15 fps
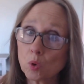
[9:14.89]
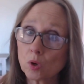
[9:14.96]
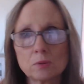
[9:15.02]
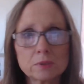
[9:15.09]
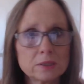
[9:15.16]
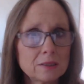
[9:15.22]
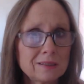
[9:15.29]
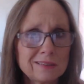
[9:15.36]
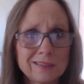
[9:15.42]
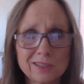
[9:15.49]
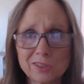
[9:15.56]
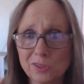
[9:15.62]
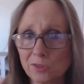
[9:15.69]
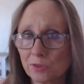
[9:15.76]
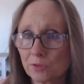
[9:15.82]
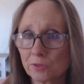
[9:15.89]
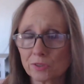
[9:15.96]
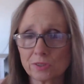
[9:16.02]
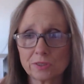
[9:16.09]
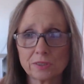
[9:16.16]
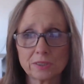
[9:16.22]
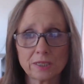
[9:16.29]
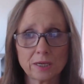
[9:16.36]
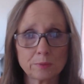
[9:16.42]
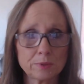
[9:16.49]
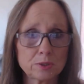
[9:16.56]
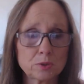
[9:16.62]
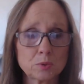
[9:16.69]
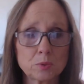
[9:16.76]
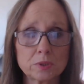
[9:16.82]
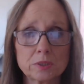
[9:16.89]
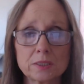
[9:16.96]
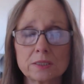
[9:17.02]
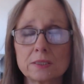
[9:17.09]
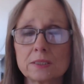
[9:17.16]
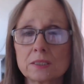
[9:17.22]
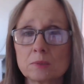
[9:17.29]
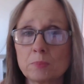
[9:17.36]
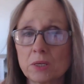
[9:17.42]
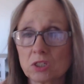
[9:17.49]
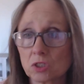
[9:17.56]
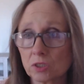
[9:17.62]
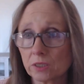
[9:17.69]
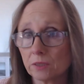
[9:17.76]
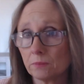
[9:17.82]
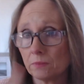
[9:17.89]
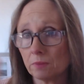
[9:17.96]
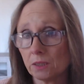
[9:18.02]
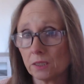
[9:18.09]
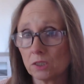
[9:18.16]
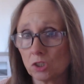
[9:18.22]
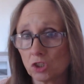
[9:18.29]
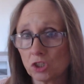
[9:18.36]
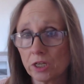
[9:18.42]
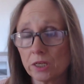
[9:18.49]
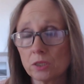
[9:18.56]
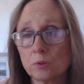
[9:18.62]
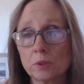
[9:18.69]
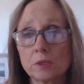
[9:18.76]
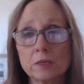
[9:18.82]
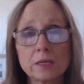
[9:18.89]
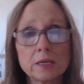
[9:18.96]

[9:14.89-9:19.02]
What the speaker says: I sell a lot of New Year's Day resources, especially into January.